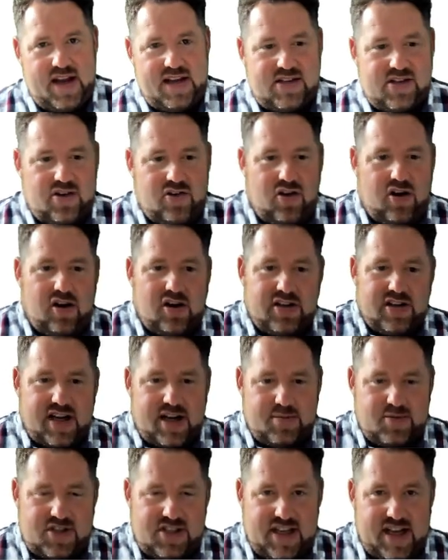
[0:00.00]
on
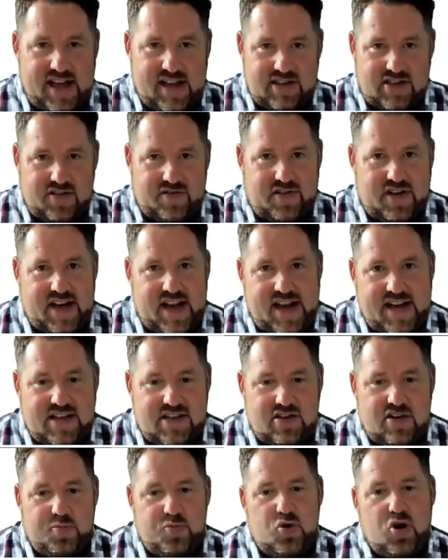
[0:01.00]
all-time sales of an
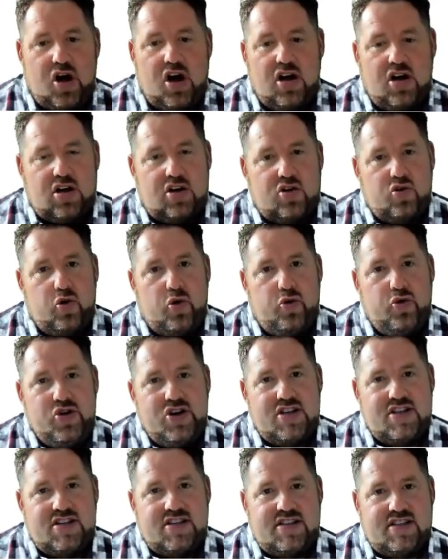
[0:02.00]
ASIN or product where
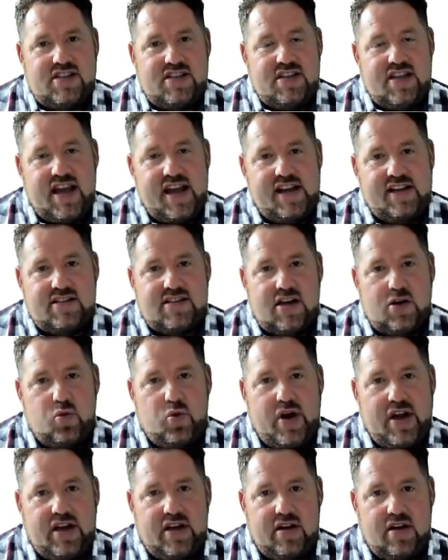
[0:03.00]
recent sales are
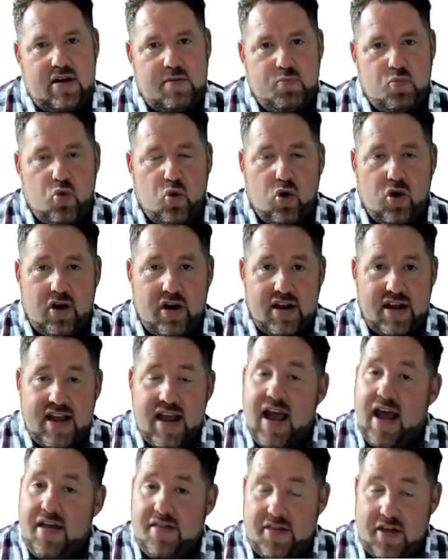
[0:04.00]
weighted in more
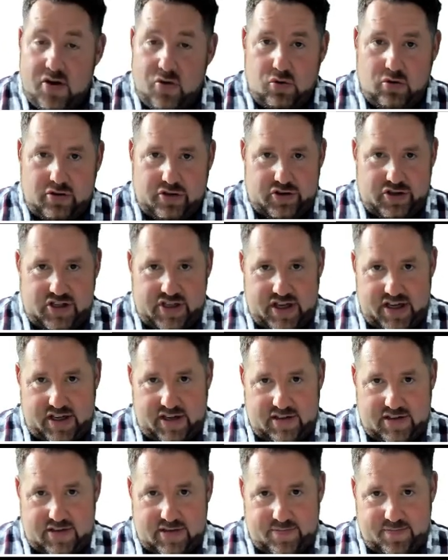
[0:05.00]
than older
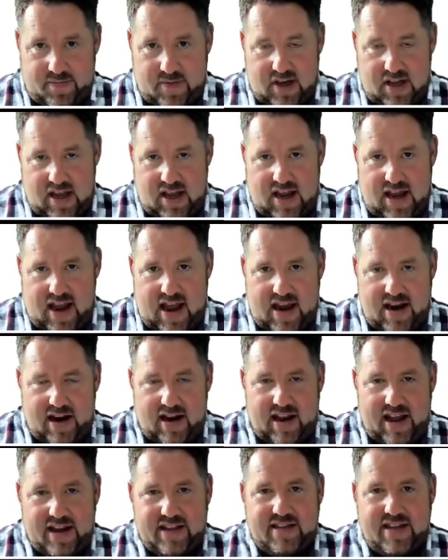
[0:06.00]
sales. And I
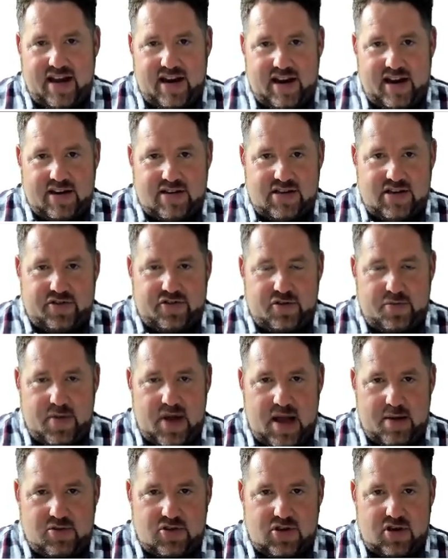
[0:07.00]
like that answer from
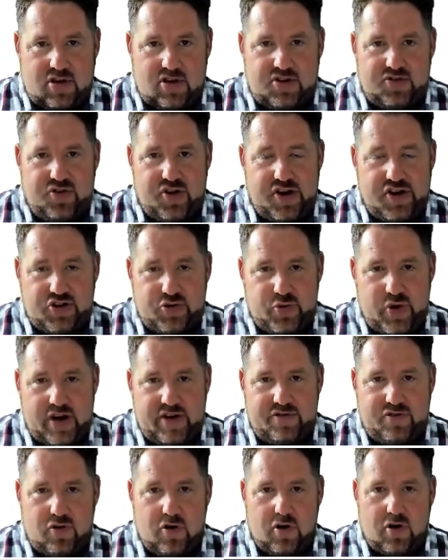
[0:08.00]
Amazon. It's very
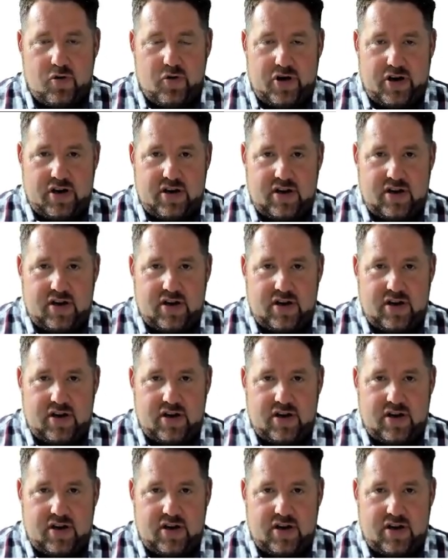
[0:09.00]
straightforward.